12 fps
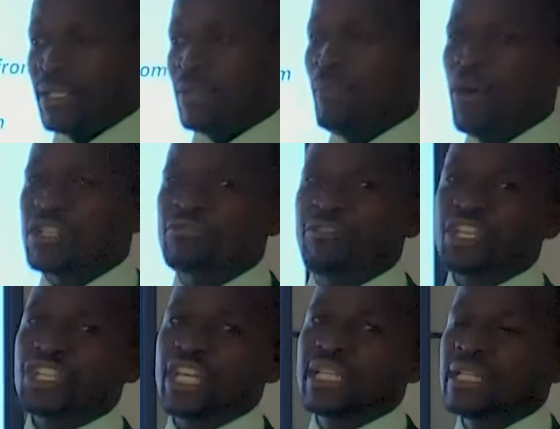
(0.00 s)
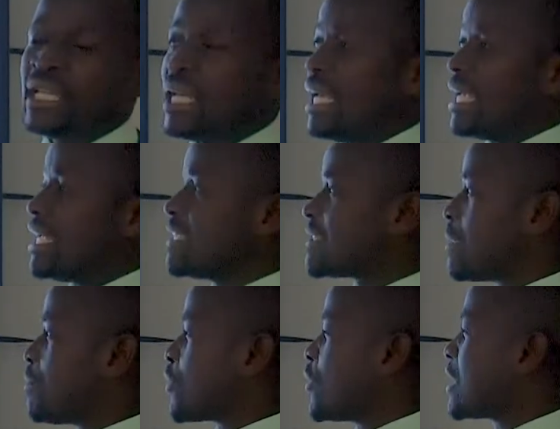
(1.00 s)
Motivation is a
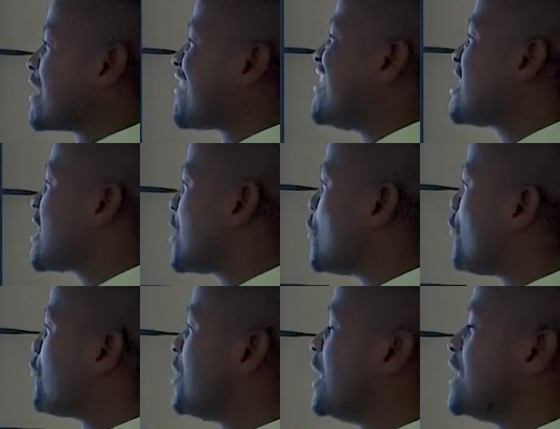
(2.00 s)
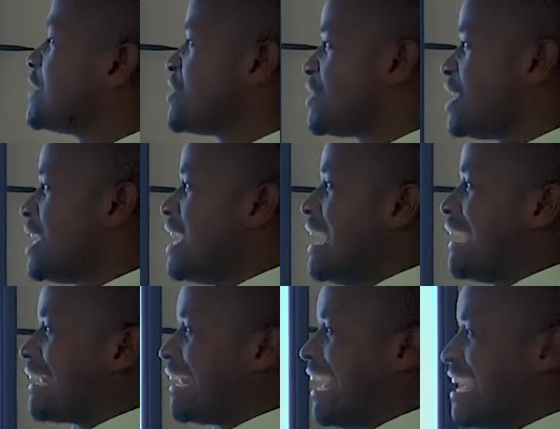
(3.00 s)
progression of needs,
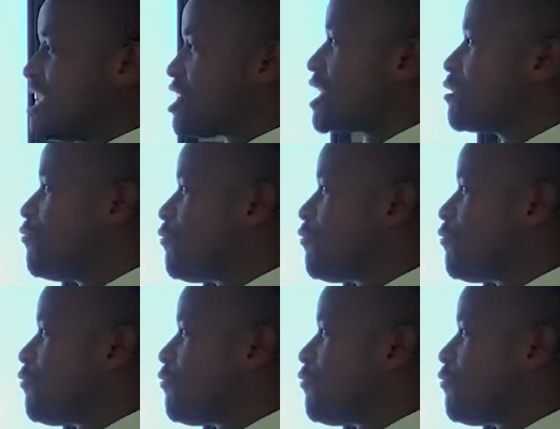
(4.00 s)
ranging